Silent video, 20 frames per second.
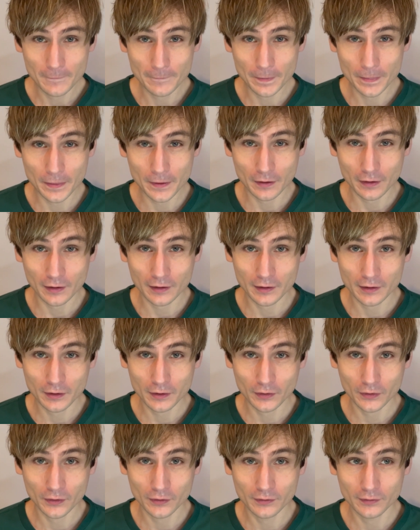that I
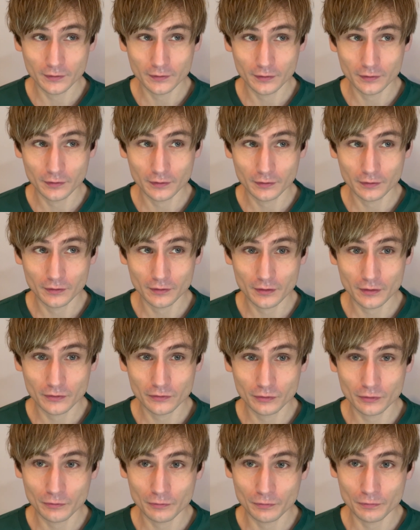could
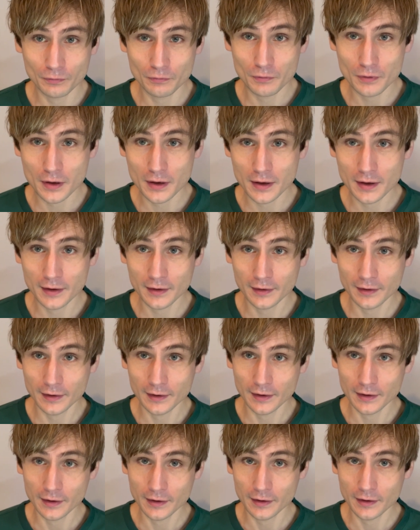sort of
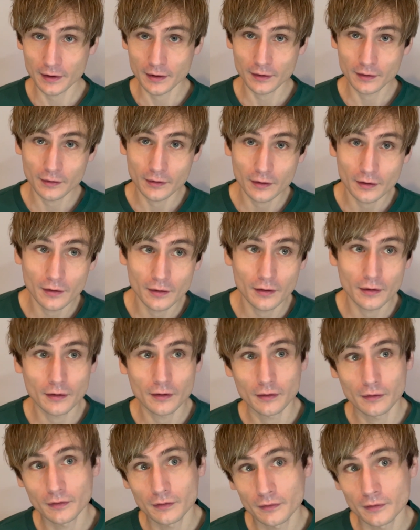really
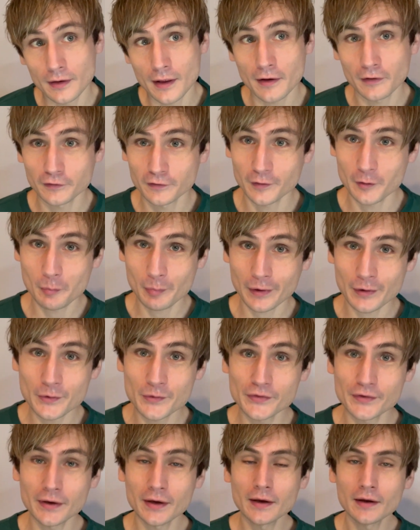nail to the
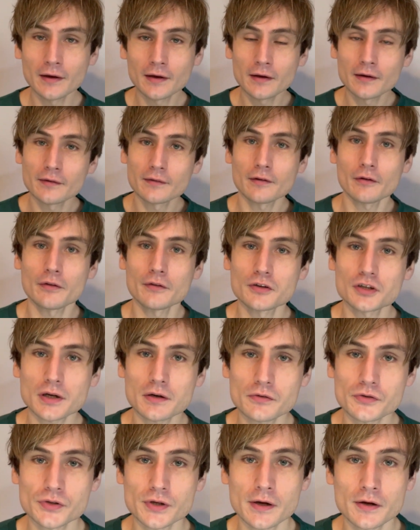post. So the
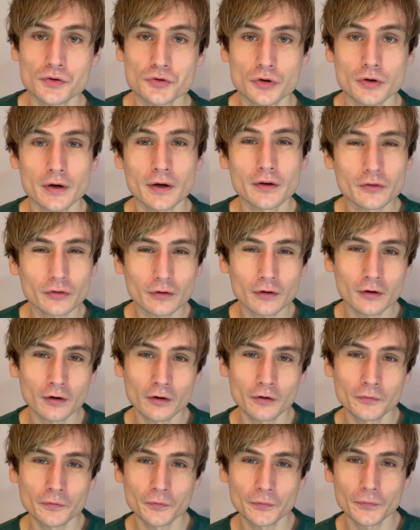channels I enjoy a lot
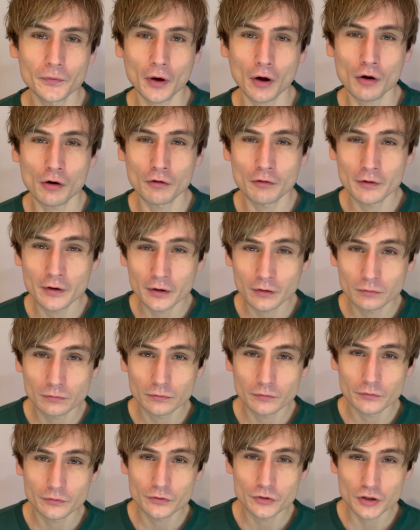of horror
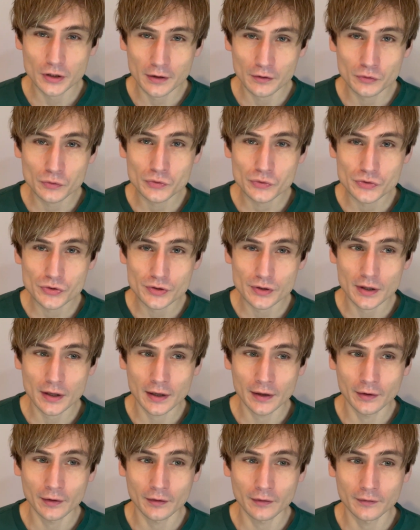channels,
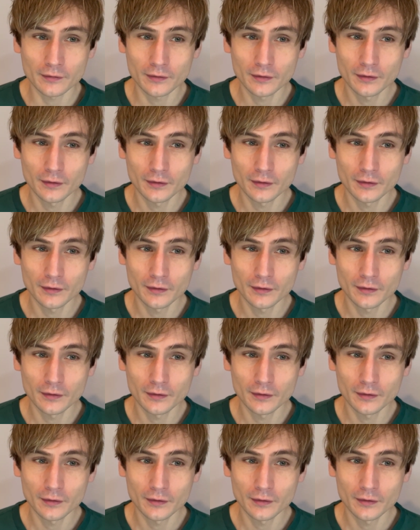and